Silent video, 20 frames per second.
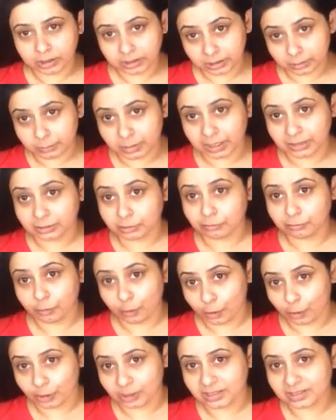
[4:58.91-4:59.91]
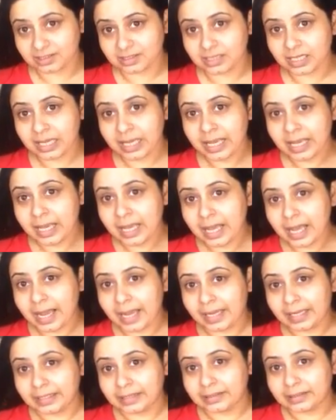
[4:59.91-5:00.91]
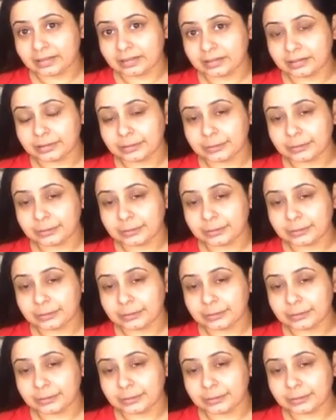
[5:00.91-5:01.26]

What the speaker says: the month of August, and